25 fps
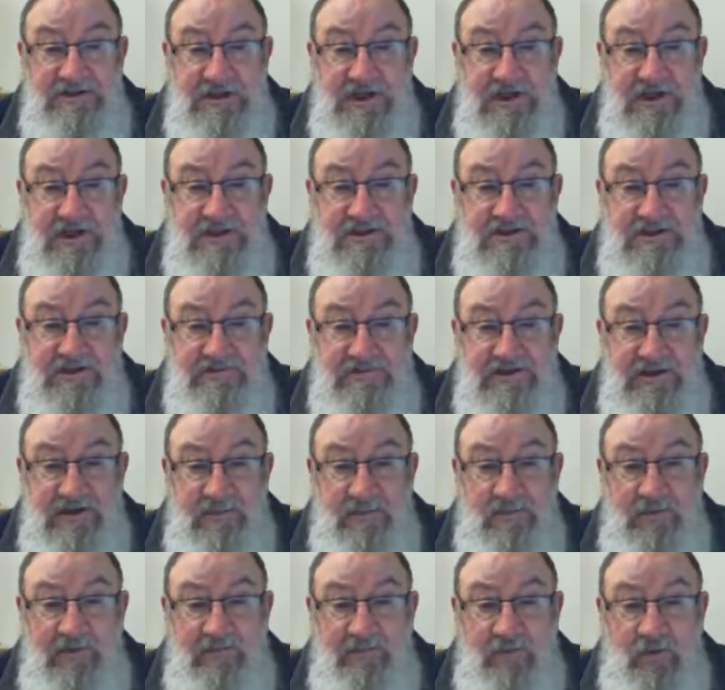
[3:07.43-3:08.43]
as I've said
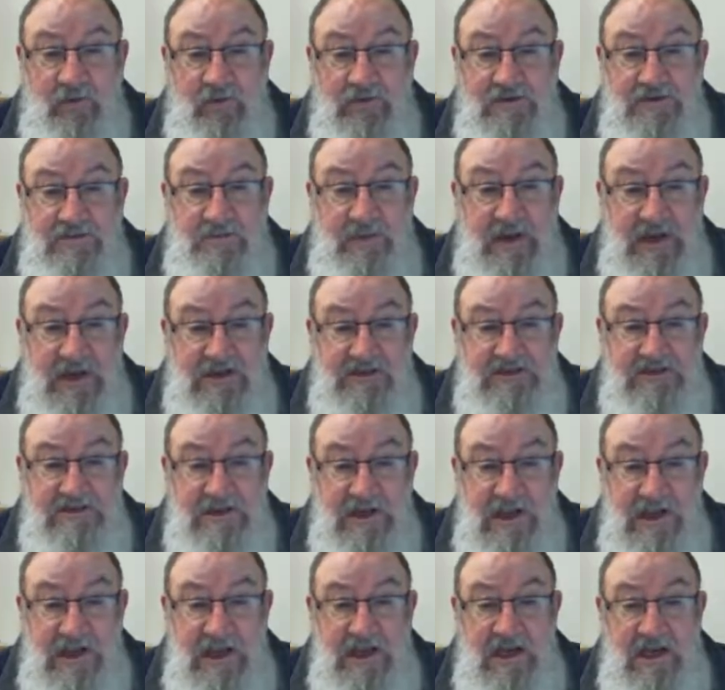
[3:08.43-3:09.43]
before. It's based
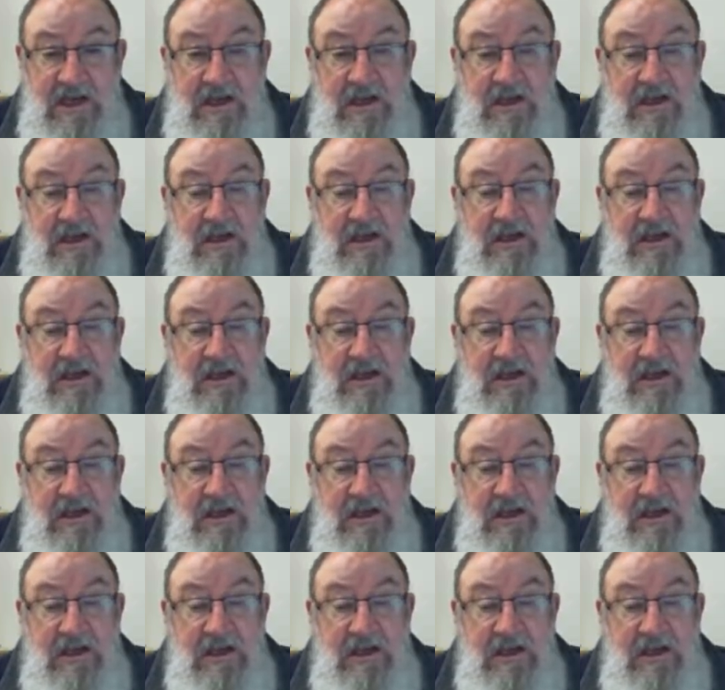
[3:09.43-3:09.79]
in